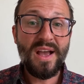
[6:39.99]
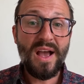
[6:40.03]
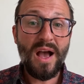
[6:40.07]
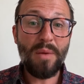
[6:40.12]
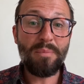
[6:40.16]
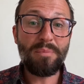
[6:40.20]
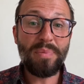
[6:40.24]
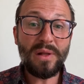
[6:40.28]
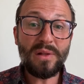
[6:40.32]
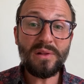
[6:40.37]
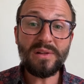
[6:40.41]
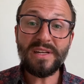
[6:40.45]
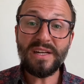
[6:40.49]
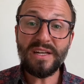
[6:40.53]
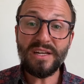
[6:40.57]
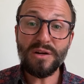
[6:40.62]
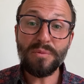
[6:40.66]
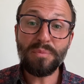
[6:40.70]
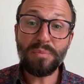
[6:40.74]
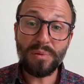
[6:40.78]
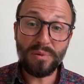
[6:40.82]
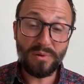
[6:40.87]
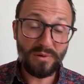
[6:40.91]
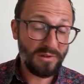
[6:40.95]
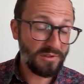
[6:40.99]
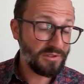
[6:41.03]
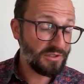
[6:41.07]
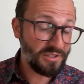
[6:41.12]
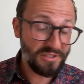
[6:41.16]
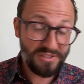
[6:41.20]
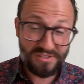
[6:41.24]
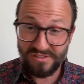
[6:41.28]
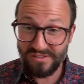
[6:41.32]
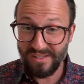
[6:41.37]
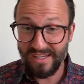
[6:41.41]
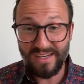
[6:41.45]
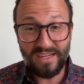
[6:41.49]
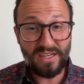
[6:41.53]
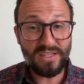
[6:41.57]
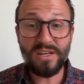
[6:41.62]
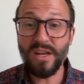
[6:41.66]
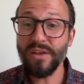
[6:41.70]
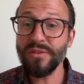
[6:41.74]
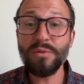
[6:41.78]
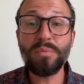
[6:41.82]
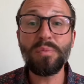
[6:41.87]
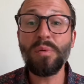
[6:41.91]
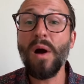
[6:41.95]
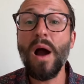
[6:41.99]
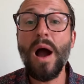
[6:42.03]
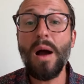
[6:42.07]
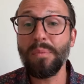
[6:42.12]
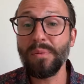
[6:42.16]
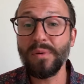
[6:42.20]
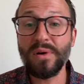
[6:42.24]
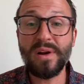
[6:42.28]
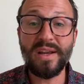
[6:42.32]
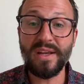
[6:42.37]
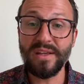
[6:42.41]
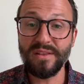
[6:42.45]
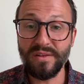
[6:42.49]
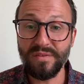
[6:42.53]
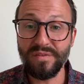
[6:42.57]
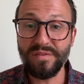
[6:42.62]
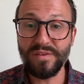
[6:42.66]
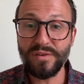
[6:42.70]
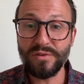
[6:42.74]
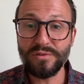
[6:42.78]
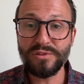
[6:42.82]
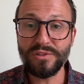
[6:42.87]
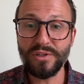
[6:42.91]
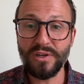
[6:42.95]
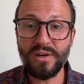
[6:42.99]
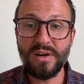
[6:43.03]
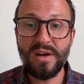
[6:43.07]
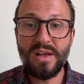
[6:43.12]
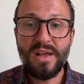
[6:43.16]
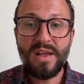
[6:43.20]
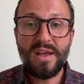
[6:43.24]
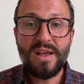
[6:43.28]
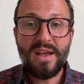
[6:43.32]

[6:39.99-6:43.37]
ability to purchase like another property in the future.